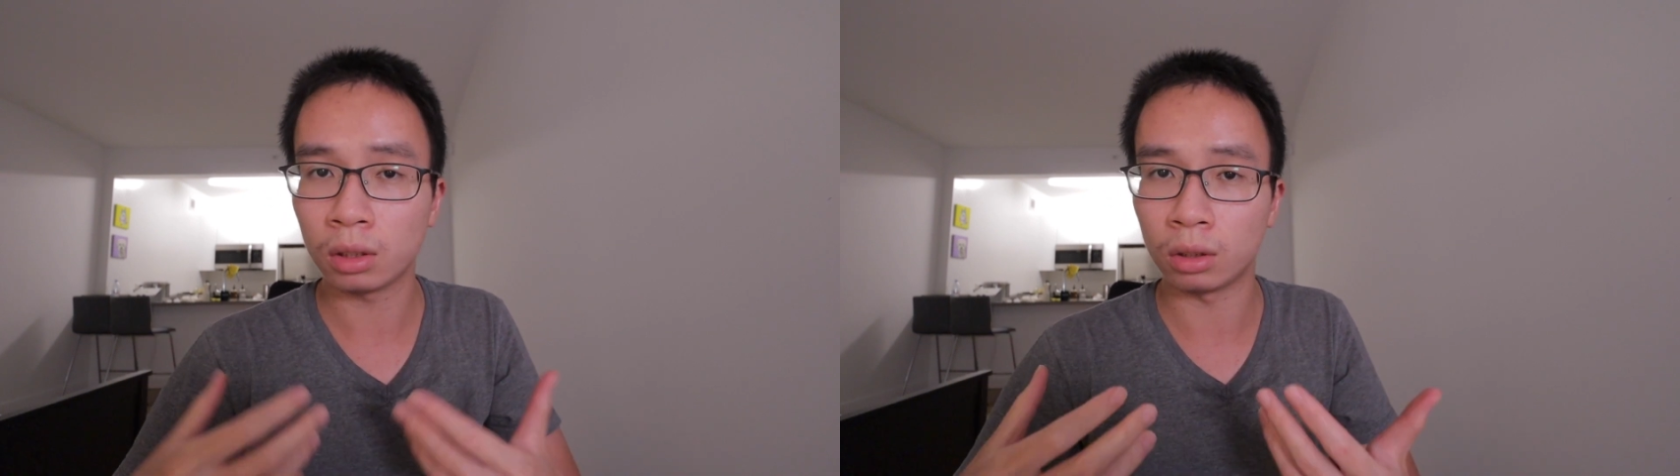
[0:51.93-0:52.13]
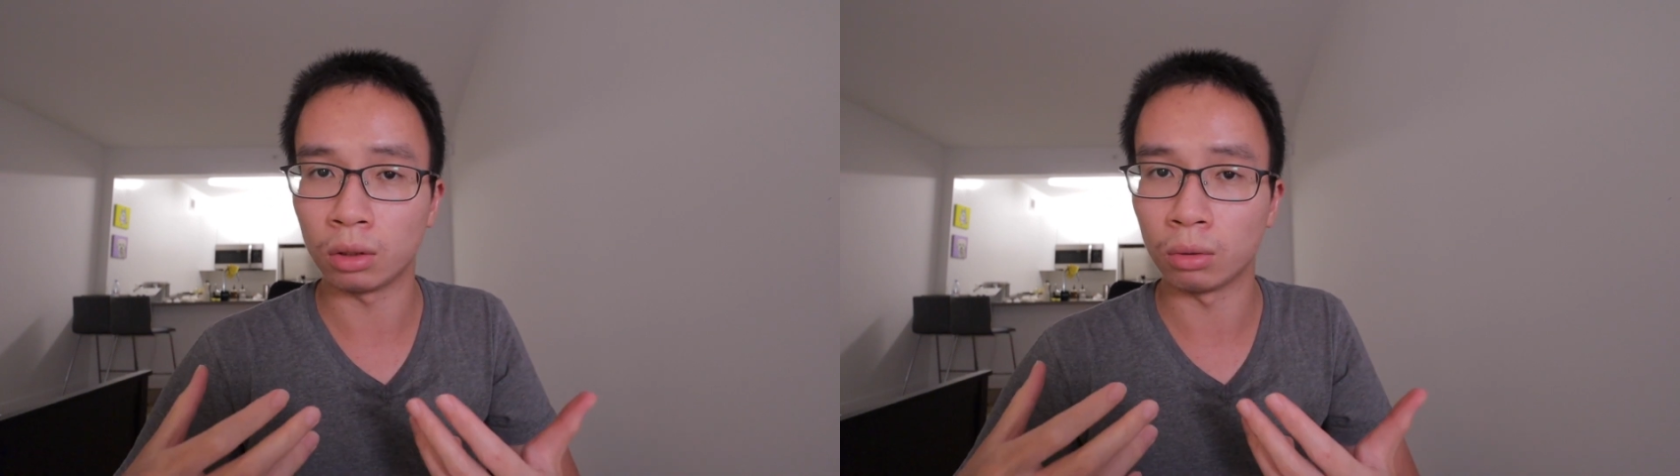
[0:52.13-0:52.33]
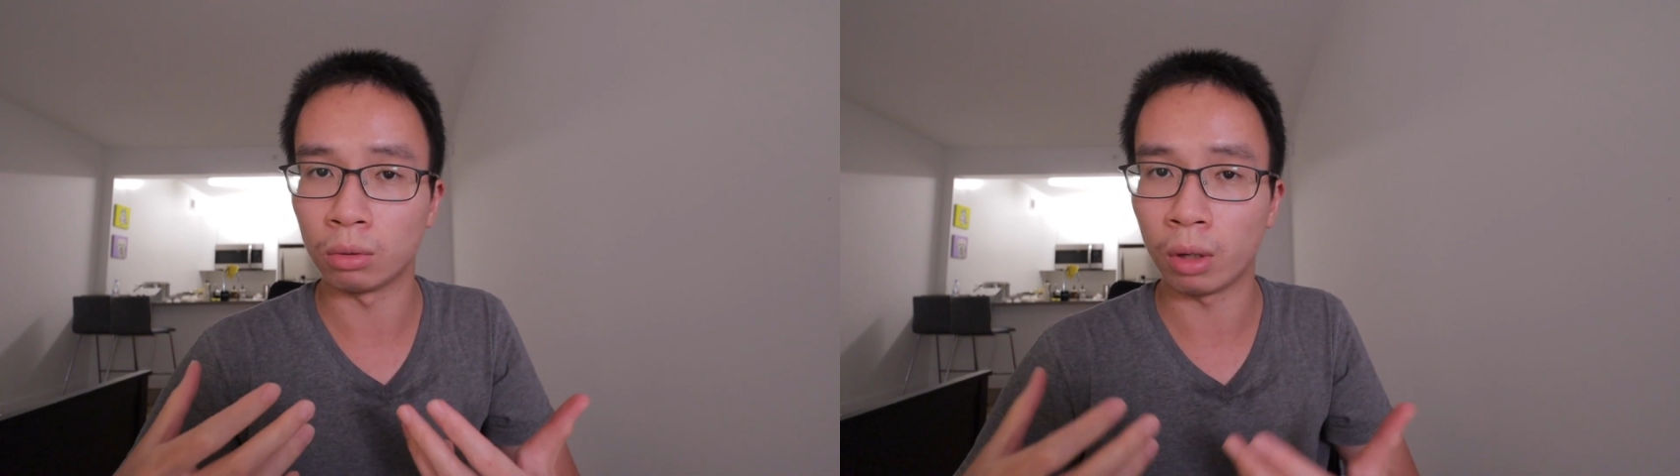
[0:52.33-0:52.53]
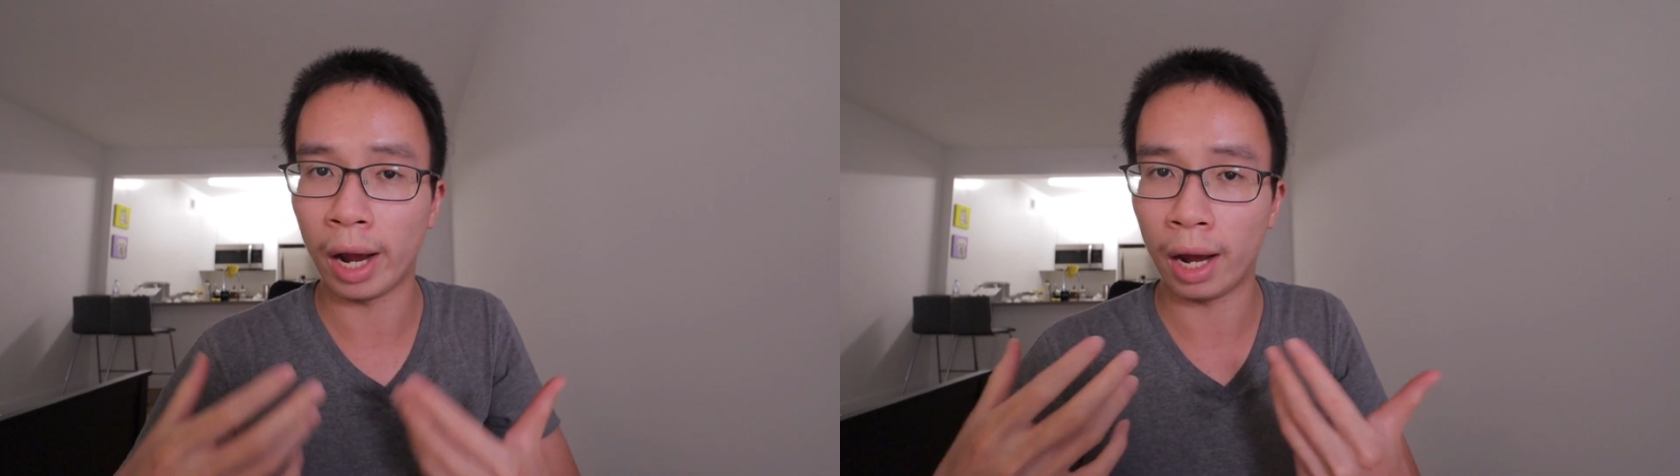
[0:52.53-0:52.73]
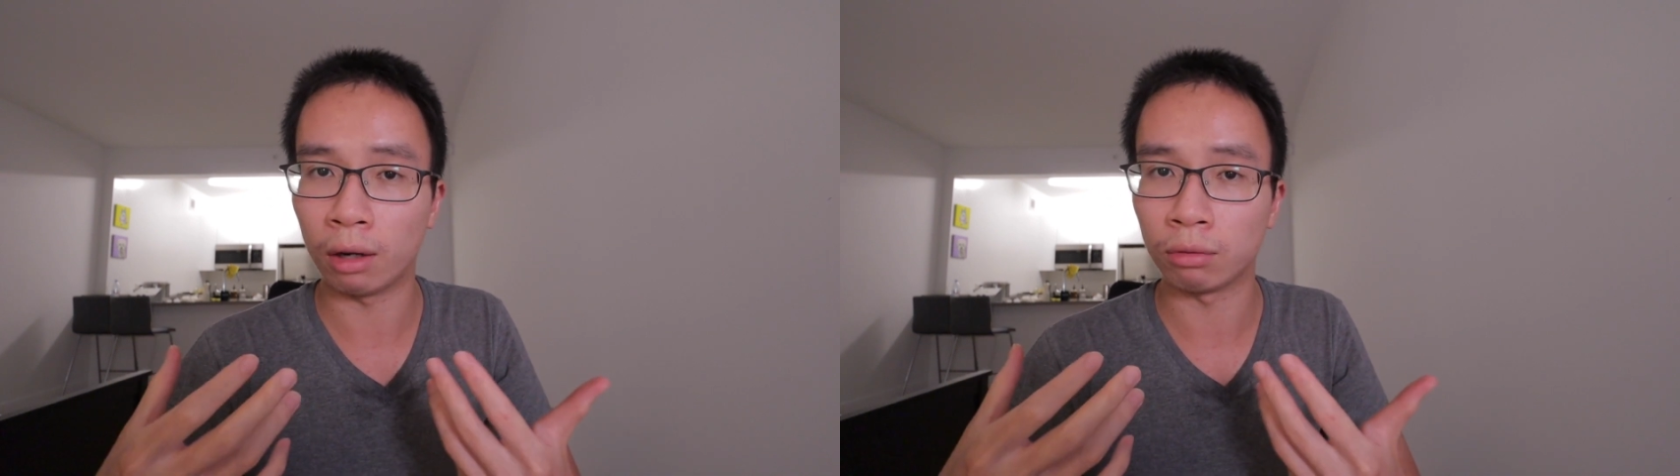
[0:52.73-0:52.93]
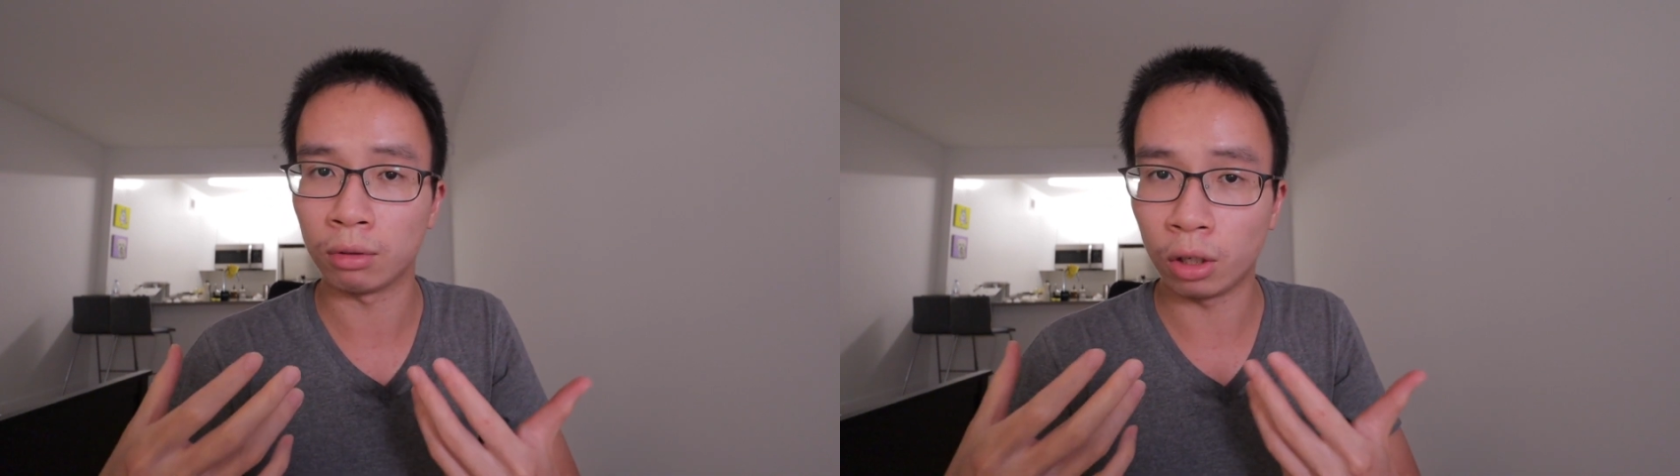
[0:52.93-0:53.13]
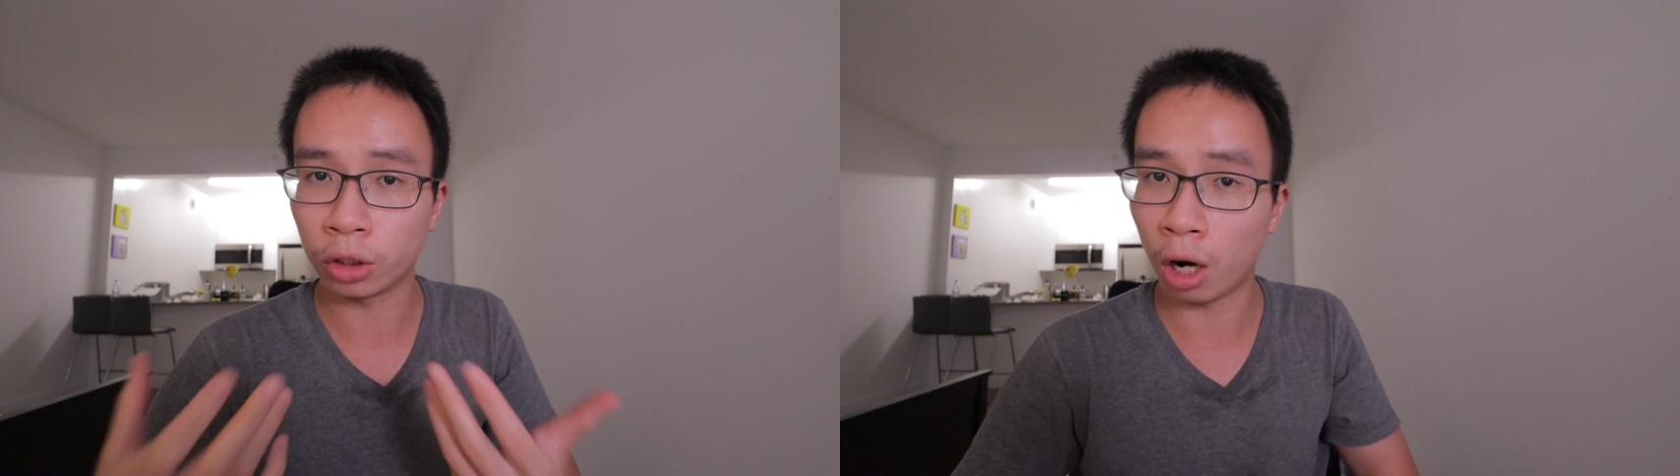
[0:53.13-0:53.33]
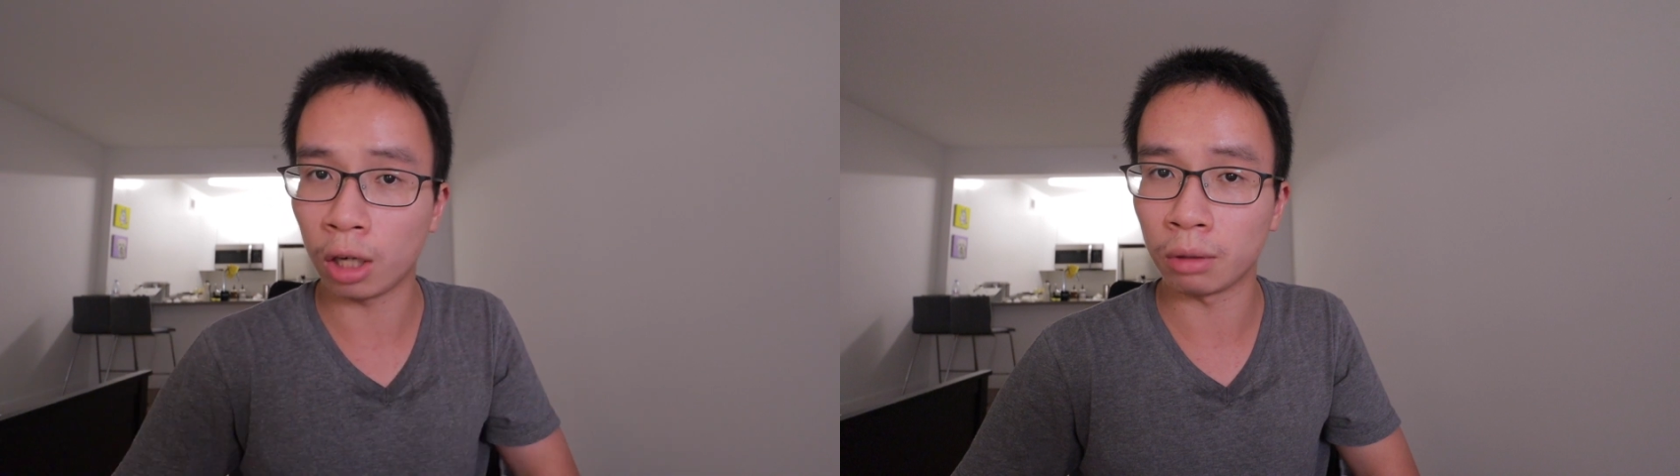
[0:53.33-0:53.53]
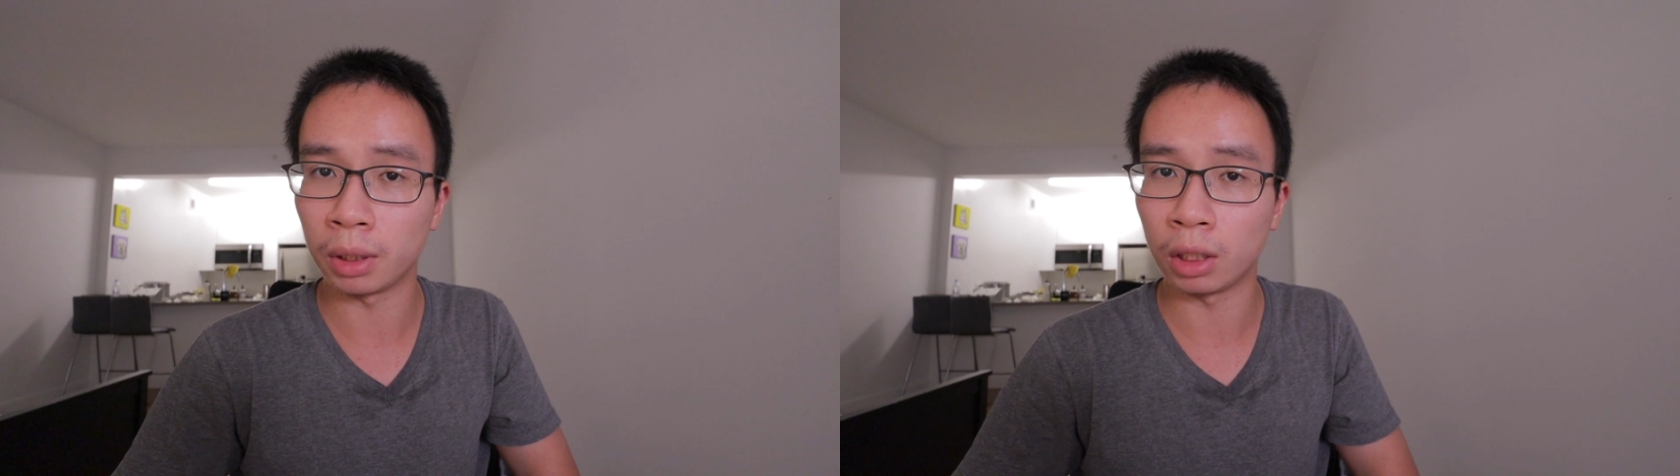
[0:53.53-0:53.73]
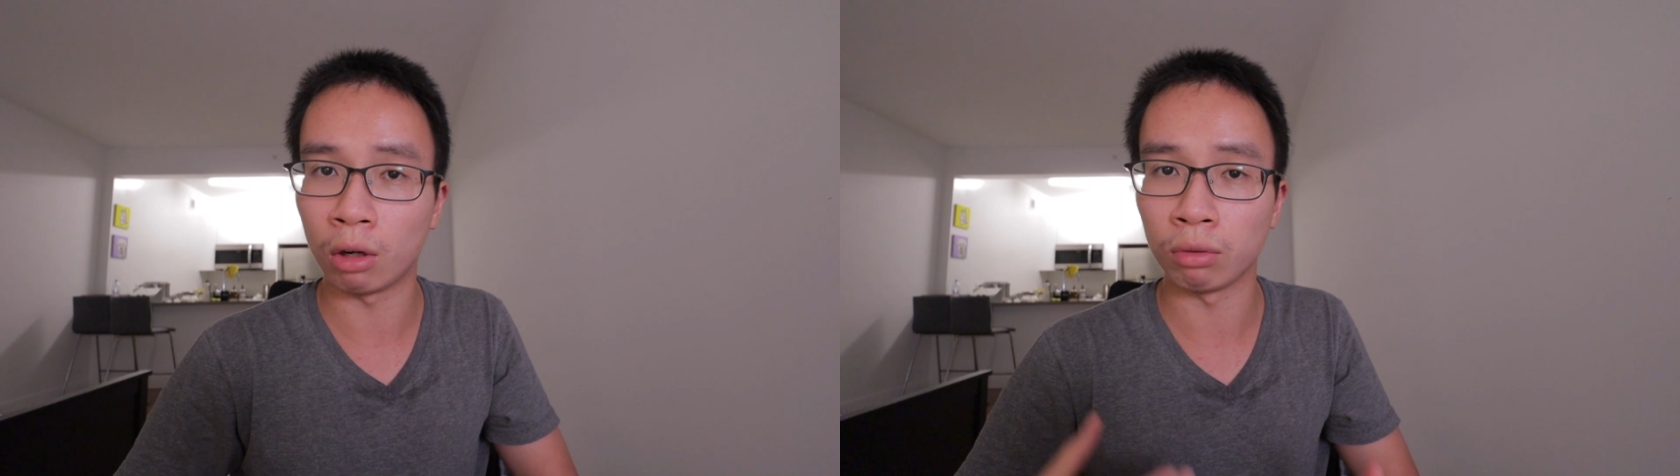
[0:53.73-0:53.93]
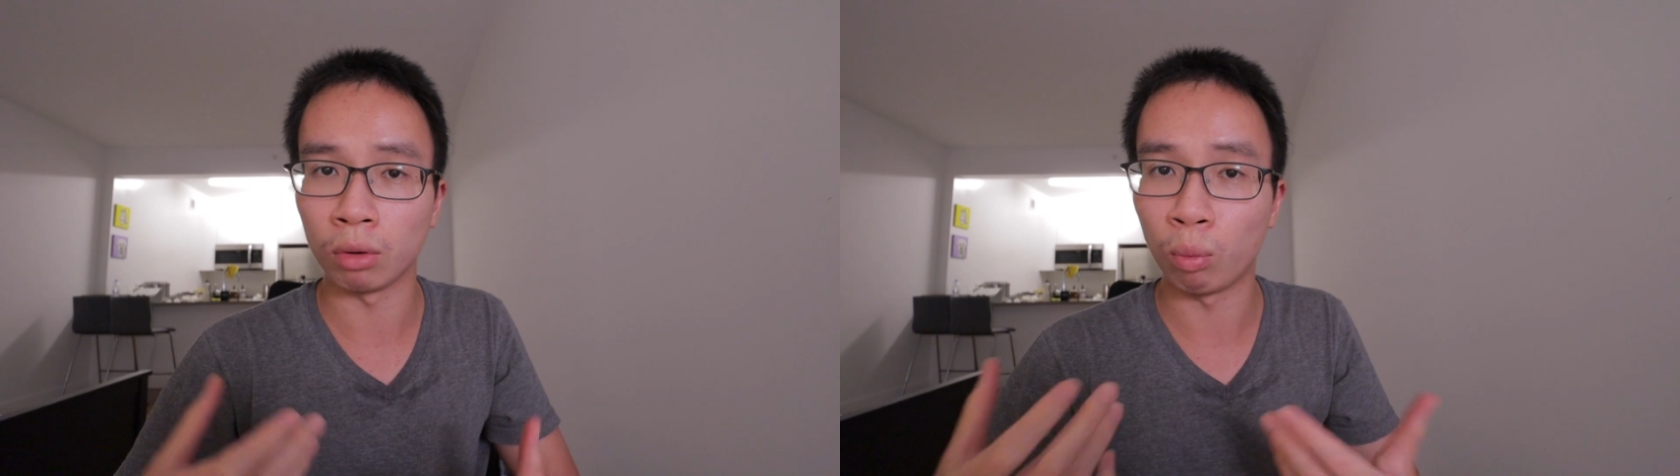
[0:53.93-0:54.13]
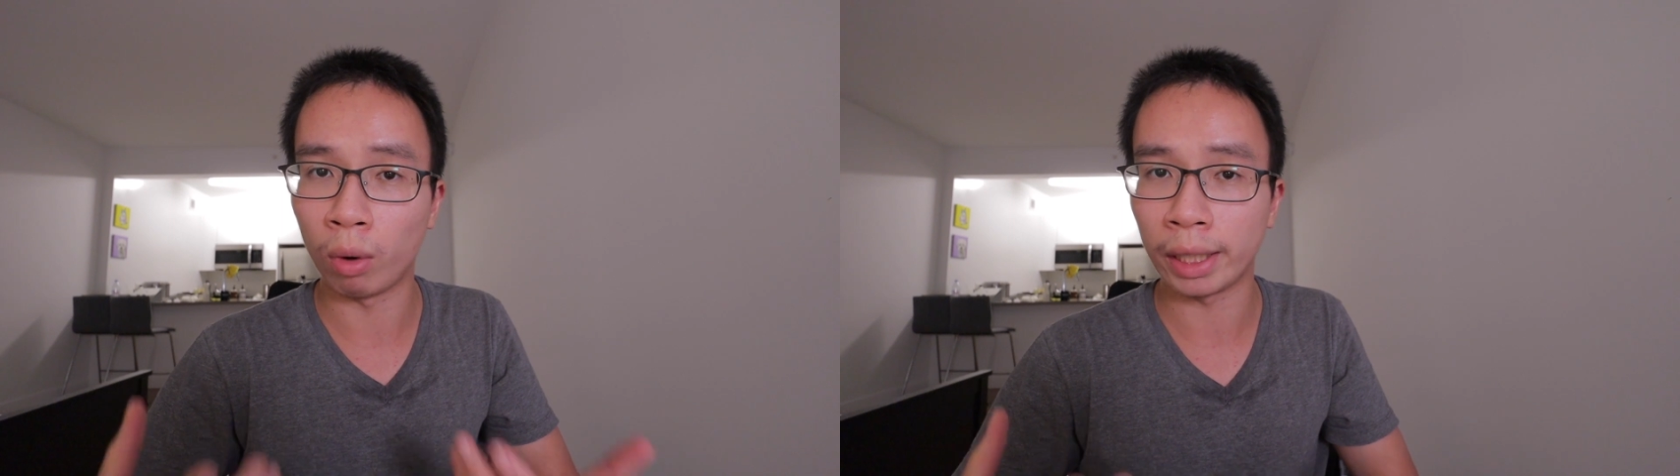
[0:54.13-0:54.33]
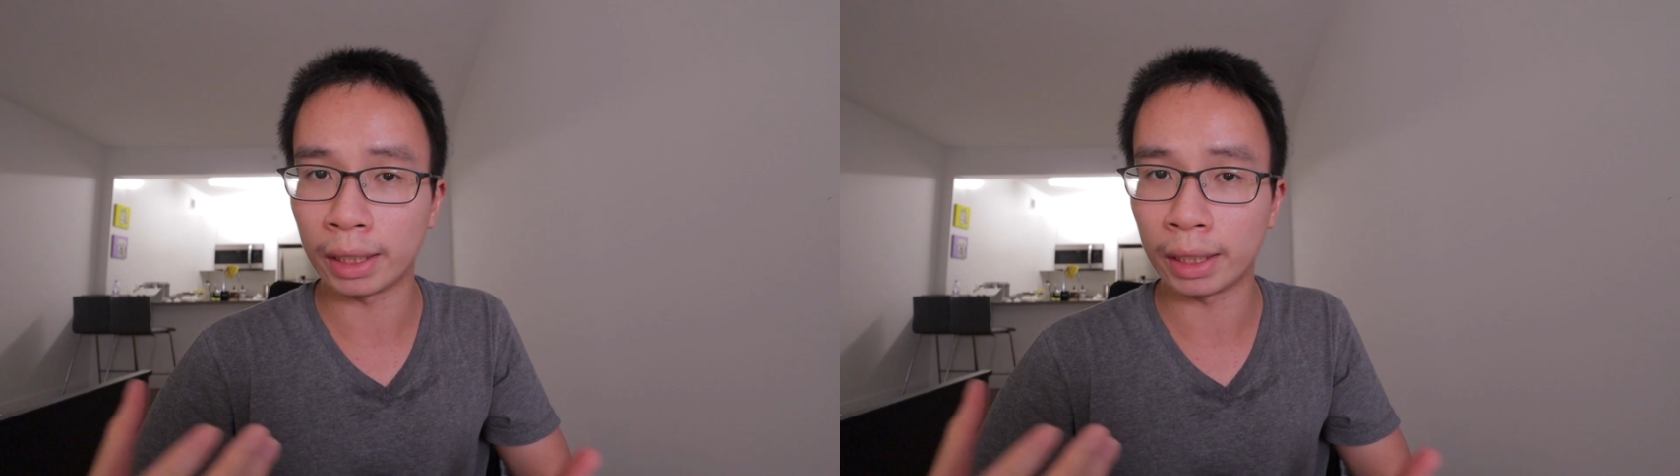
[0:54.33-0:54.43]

to have autonomy over what